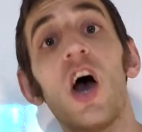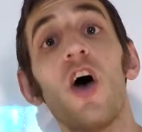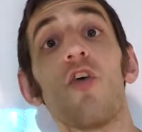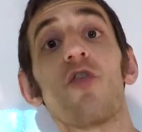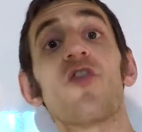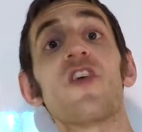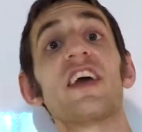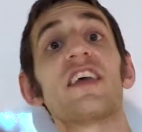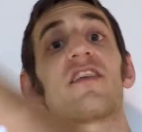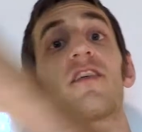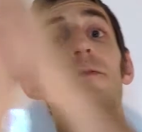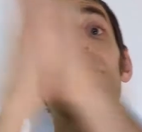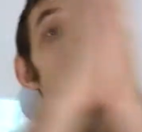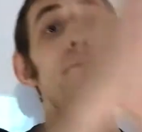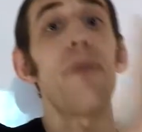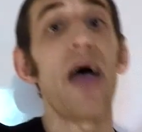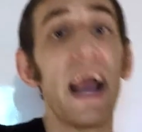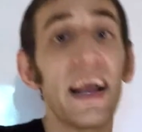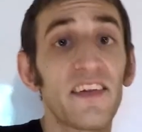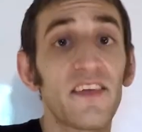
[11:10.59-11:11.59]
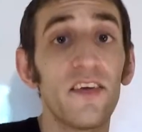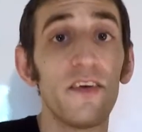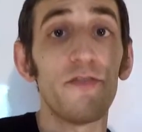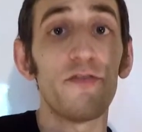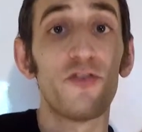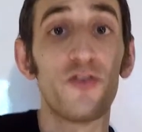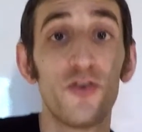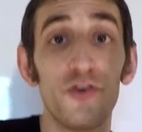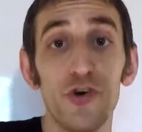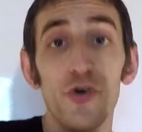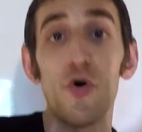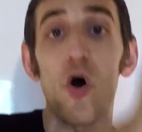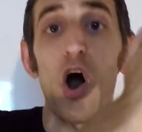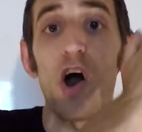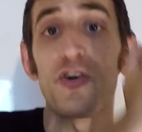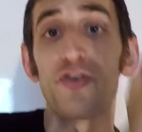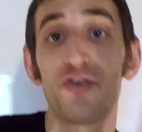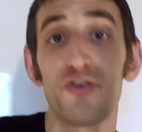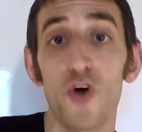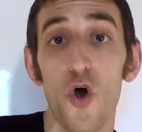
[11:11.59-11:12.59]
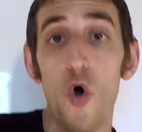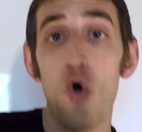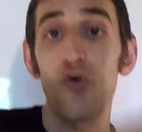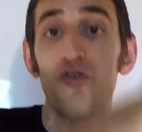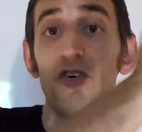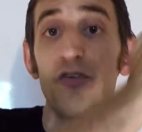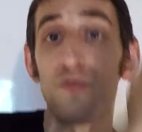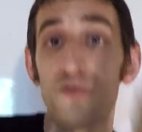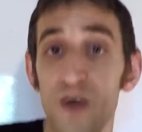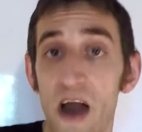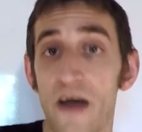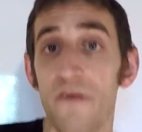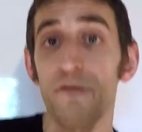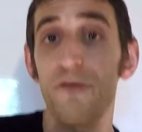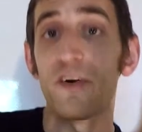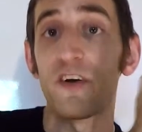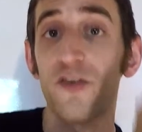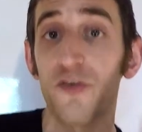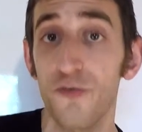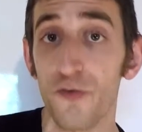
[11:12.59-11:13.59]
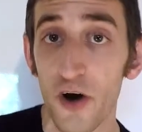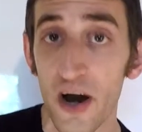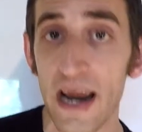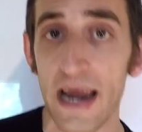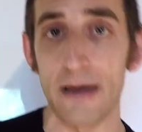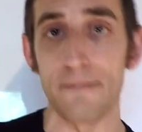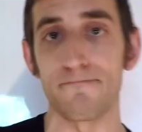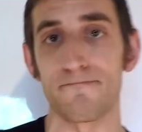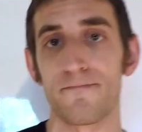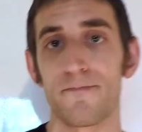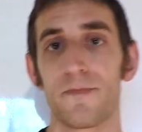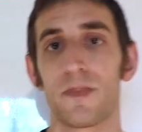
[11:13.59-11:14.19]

respective to our chosen reference frame.